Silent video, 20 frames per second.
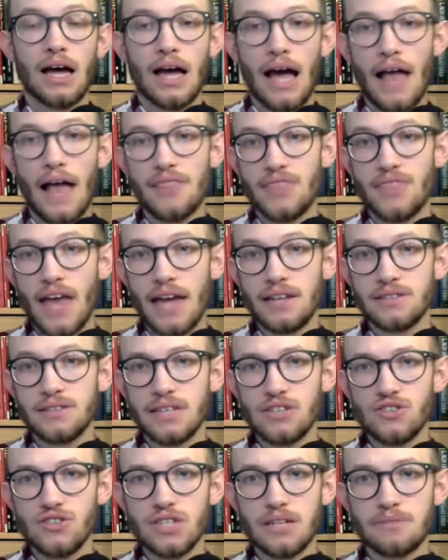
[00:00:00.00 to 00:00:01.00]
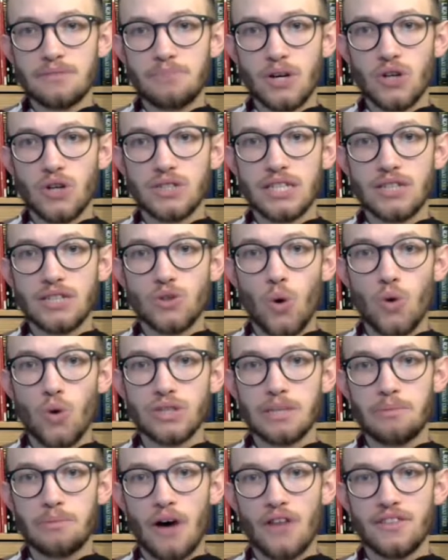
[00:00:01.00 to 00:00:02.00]
And then it's interesting because he
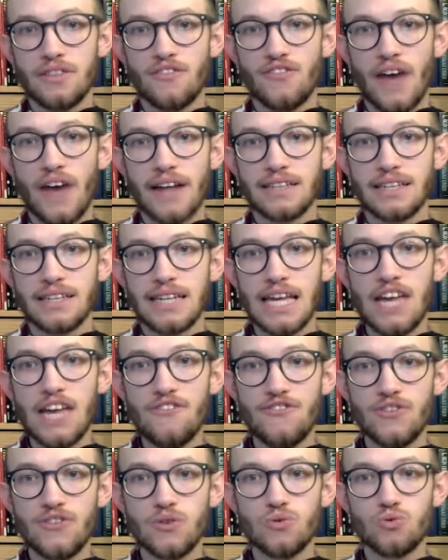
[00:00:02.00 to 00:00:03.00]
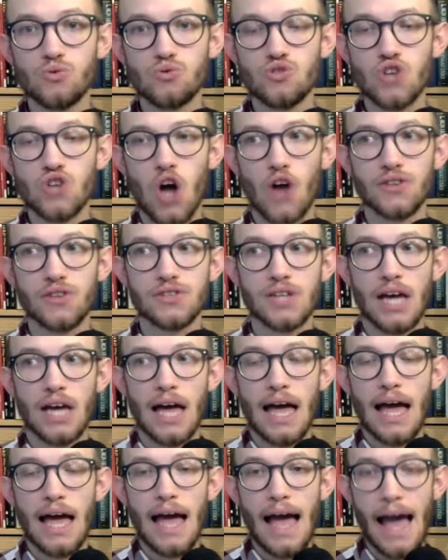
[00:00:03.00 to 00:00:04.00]
talks about the fact that if you do not
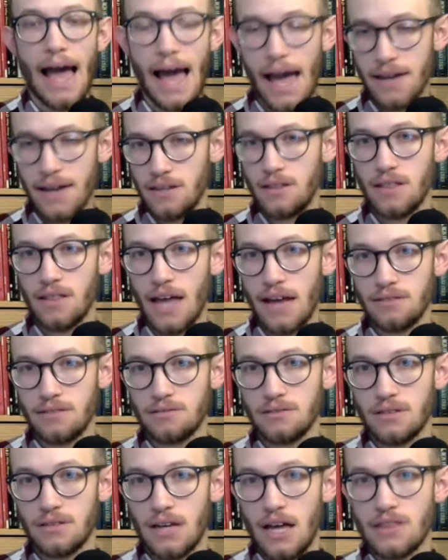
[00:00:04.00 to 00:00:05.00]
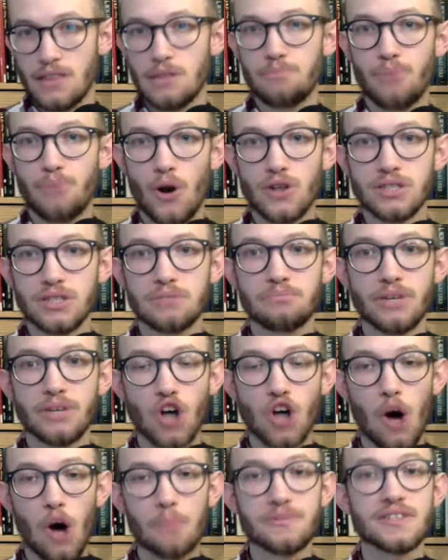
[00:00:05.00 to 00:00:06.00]
handle that, the person
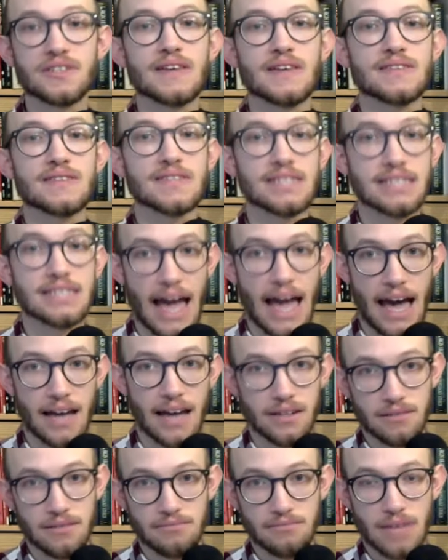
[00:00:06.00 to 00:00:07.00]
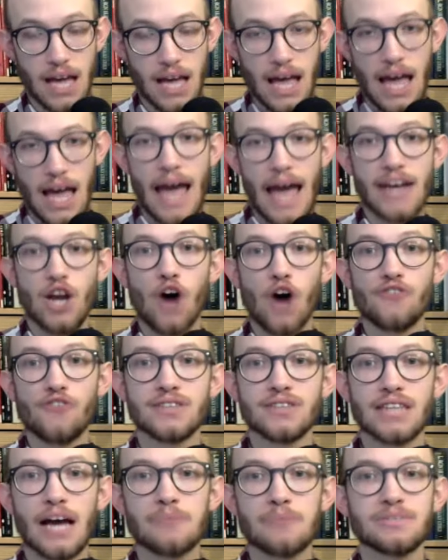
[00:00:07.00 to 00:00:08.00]
becomes sad and
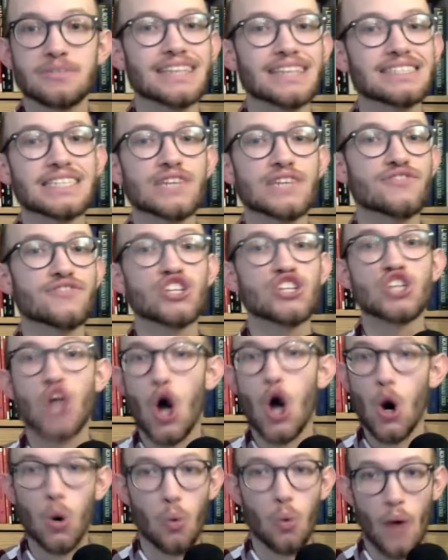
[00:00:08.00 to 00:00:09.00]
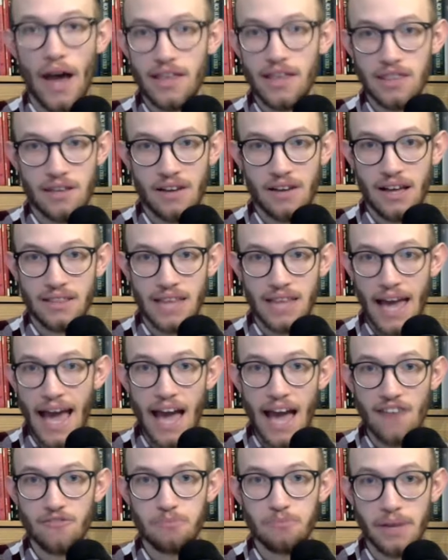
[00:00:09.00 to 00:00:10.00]
oftentimes doesn't even know why they, they
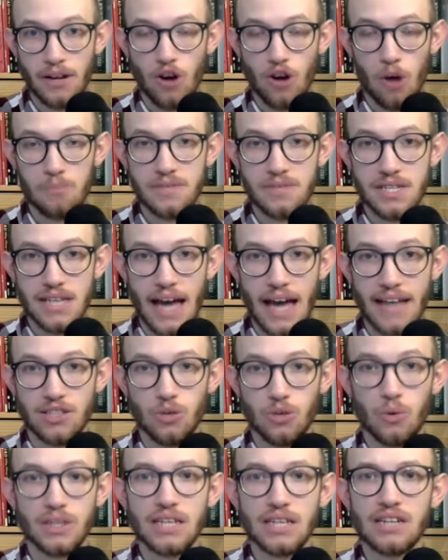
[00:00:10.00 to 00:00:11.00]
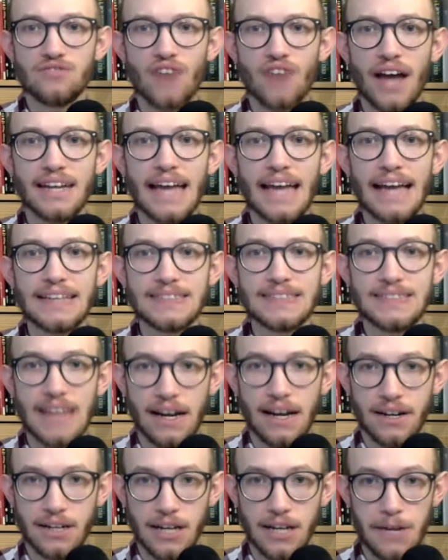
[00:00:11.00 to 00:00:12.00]
have become sad. So what did he write
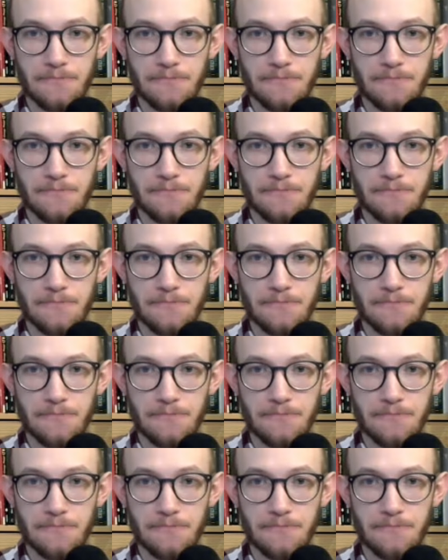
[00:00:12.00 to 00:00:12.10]
exactly?